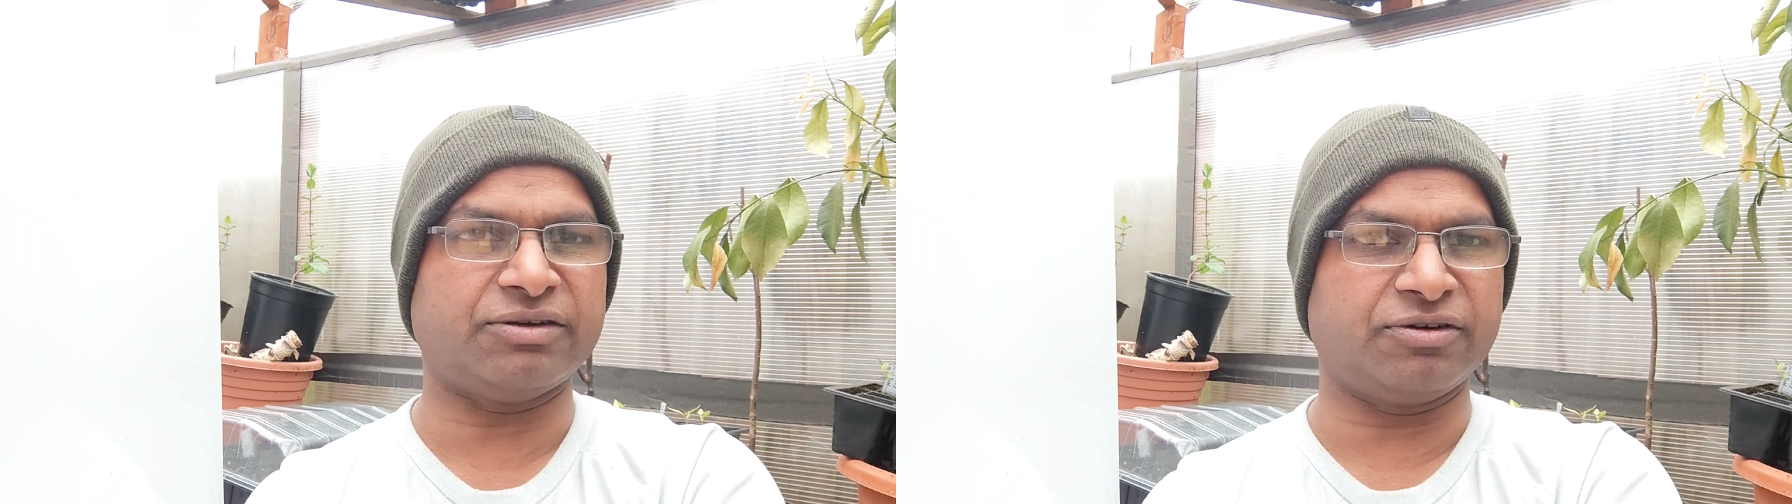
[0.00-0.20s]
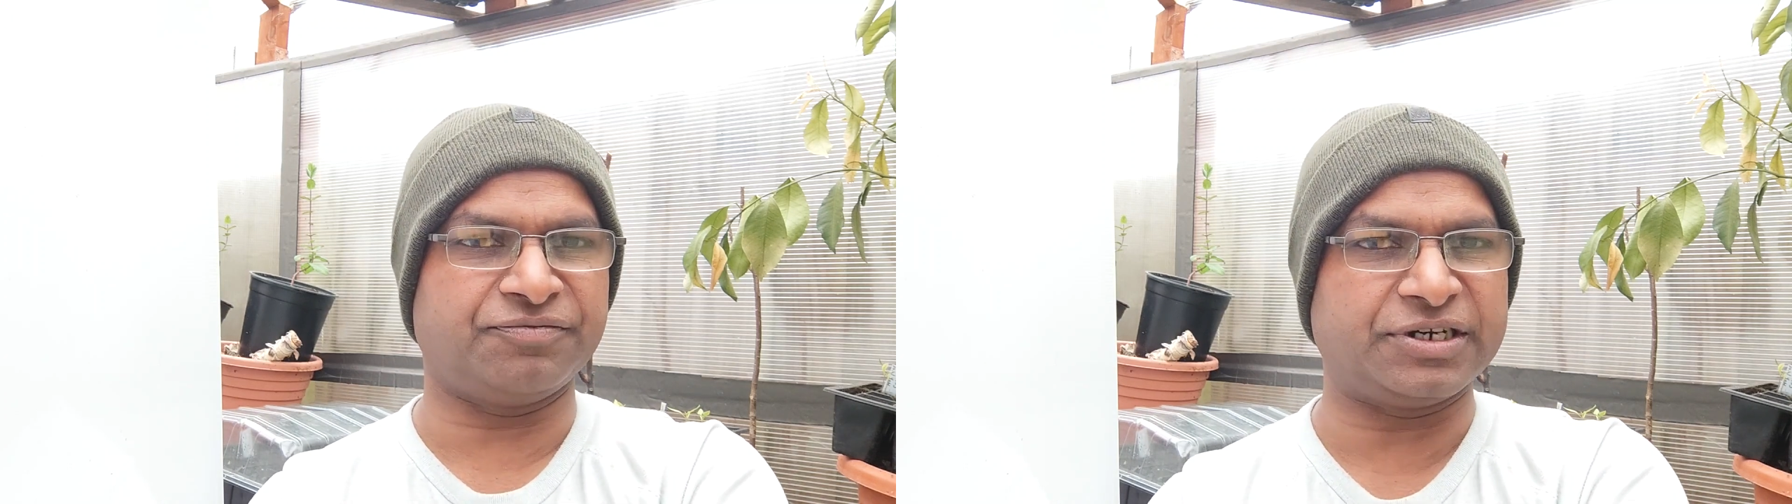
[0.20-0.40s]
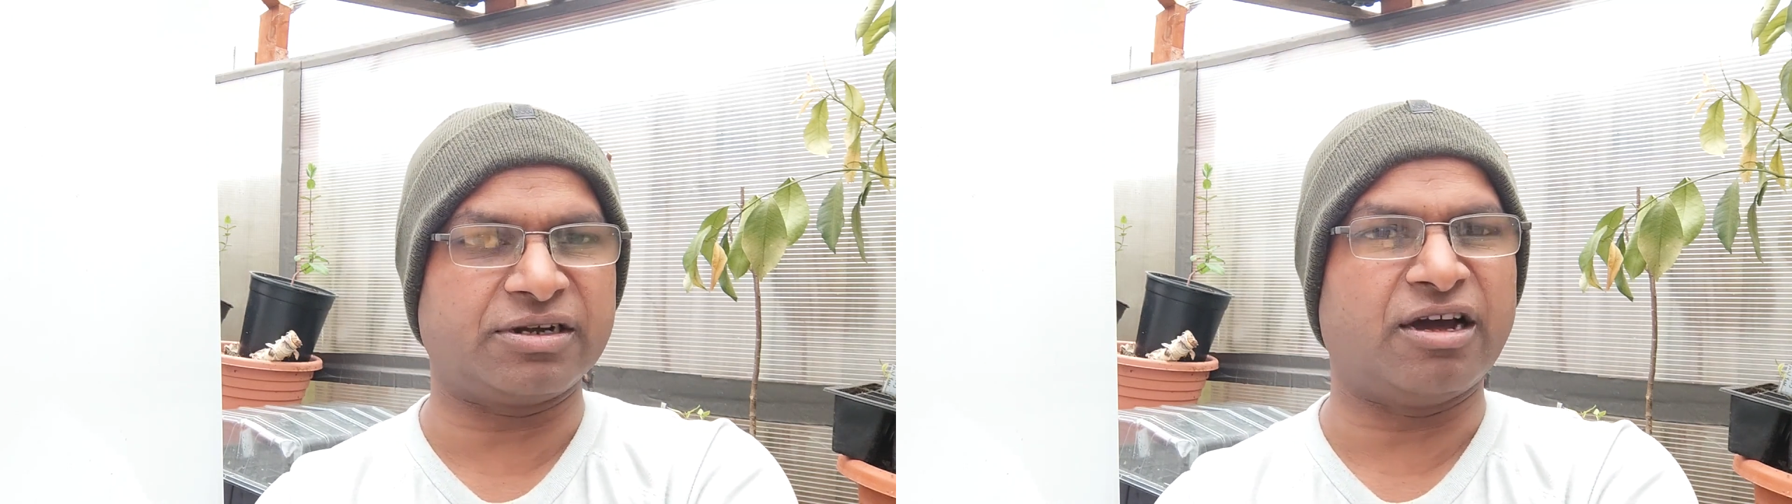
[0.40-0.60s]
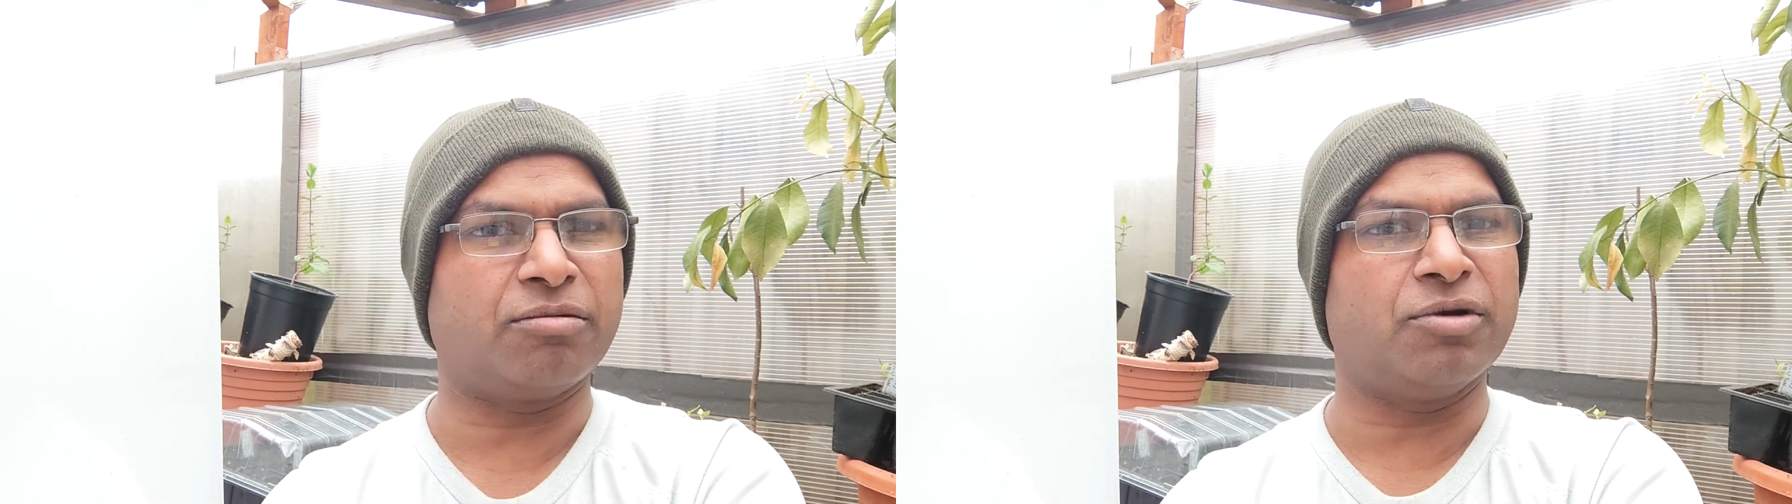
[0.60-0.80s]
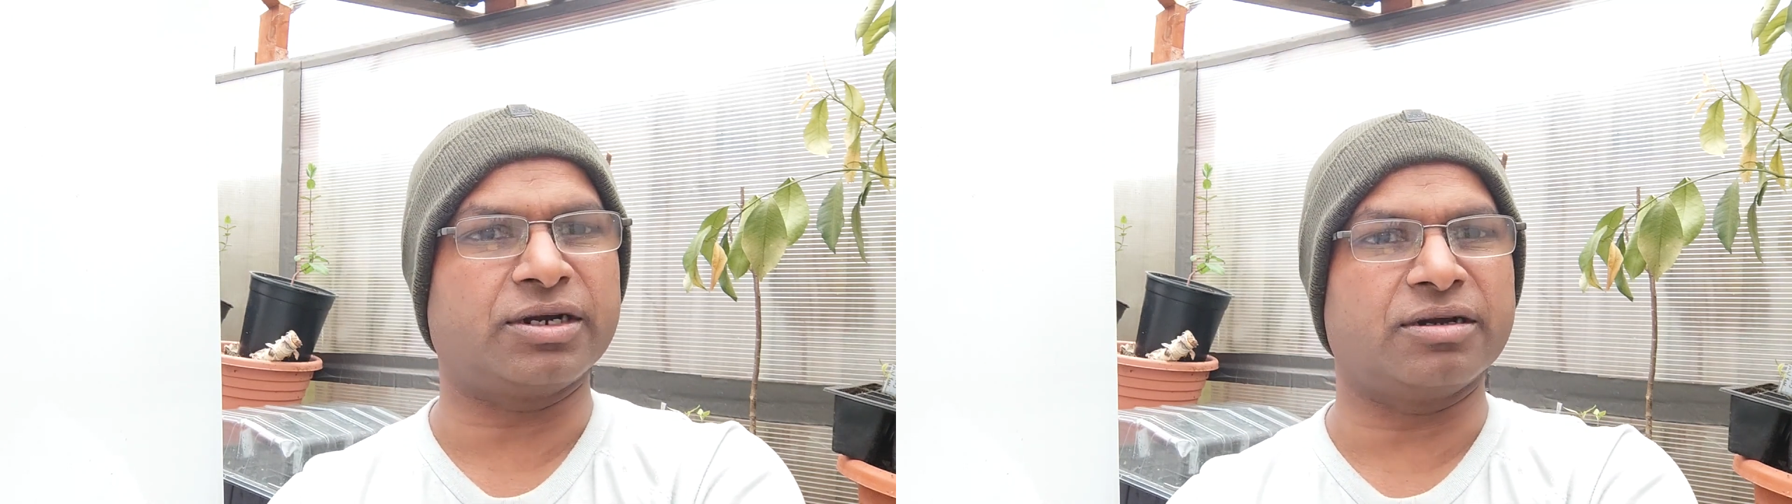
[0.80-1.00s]
7 feet
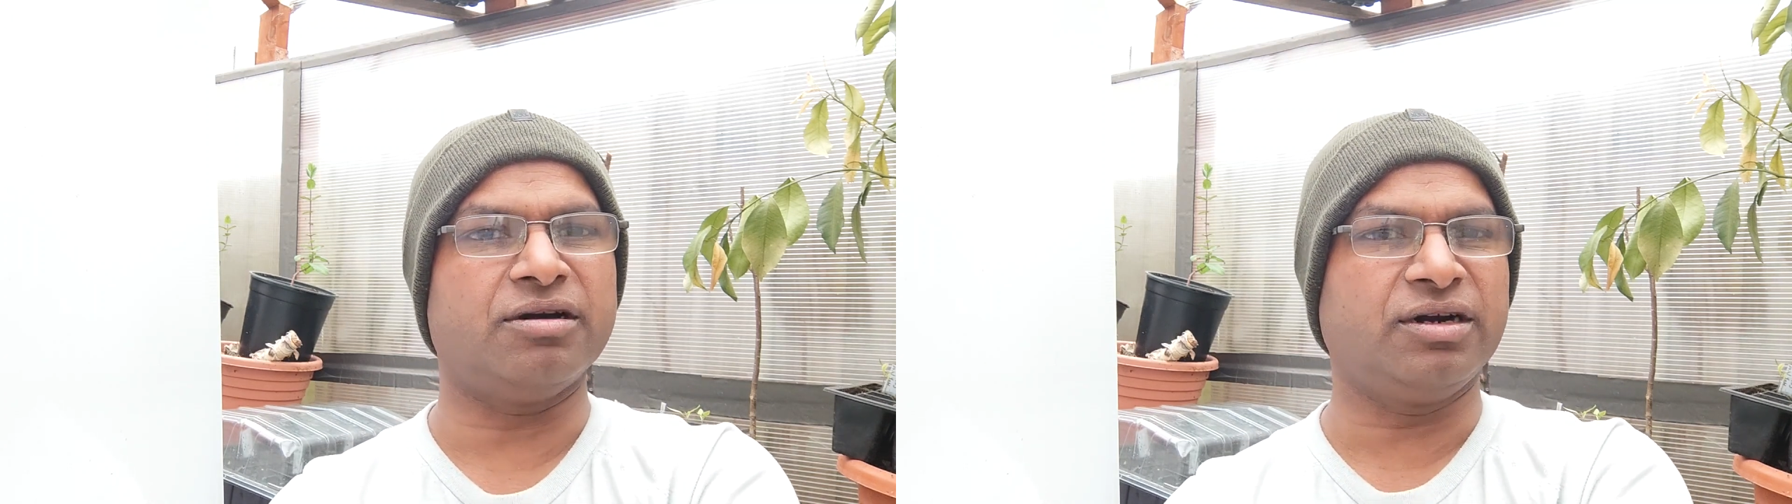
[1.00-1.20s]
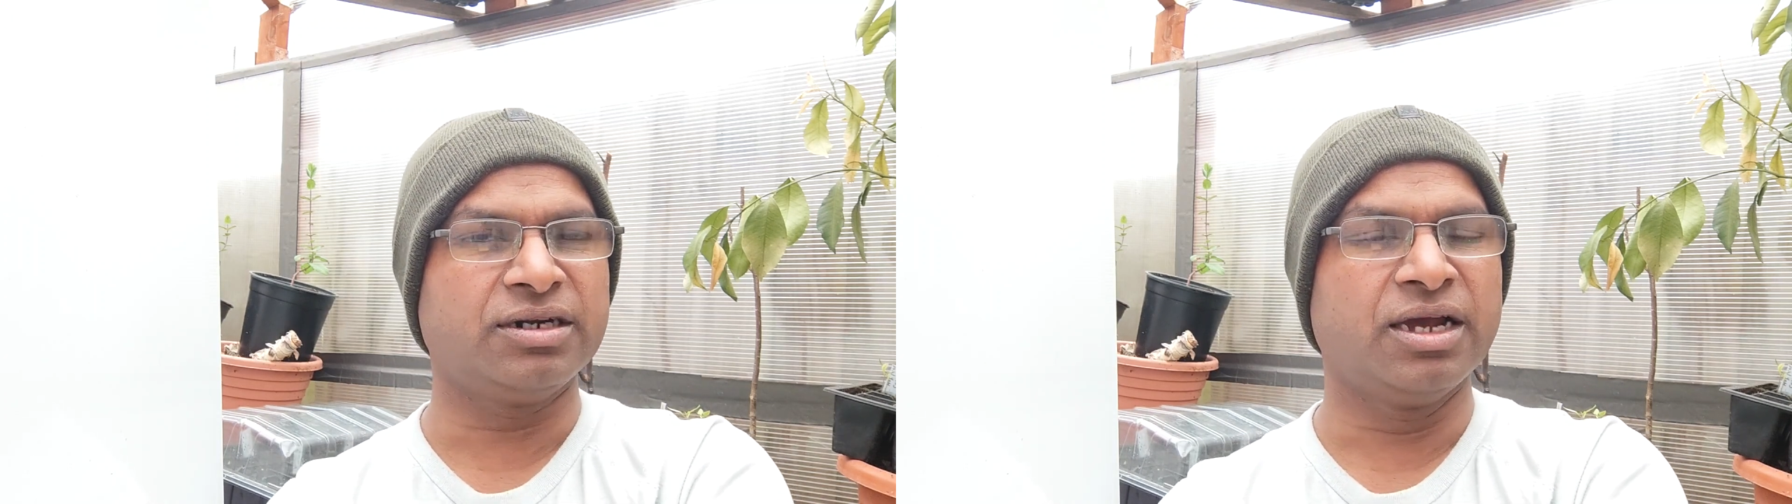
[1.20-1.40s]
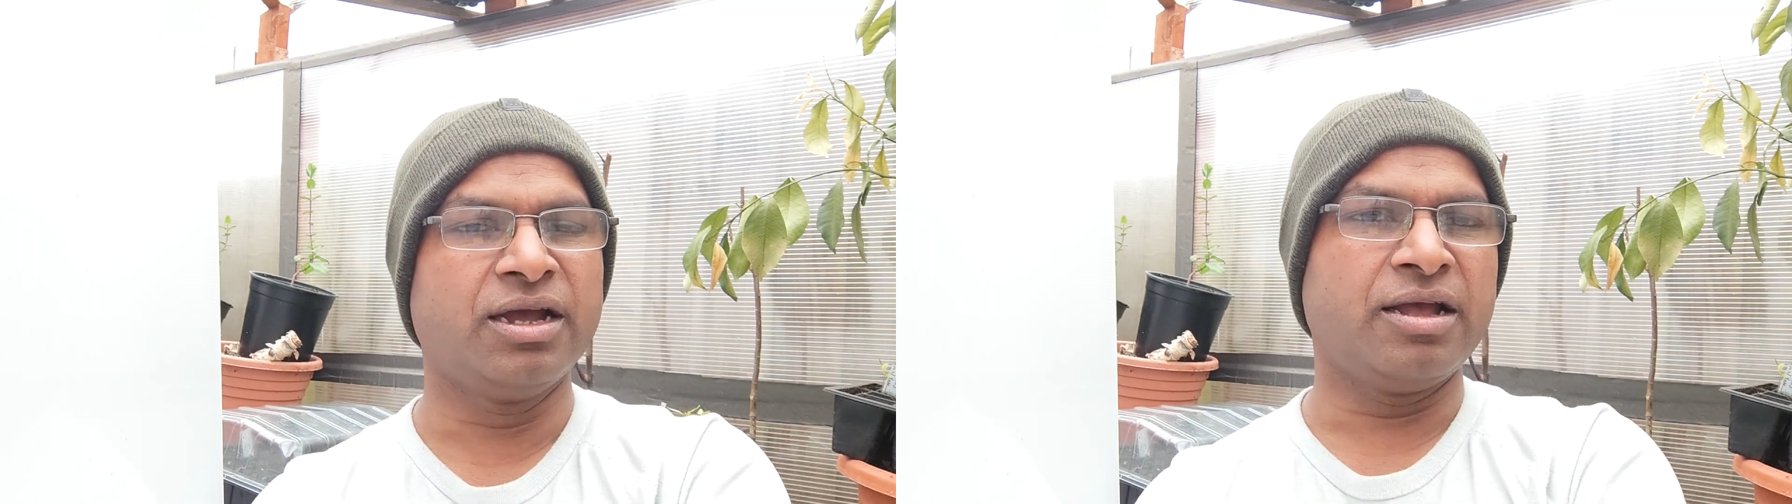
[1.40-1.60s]
long bottle gourd,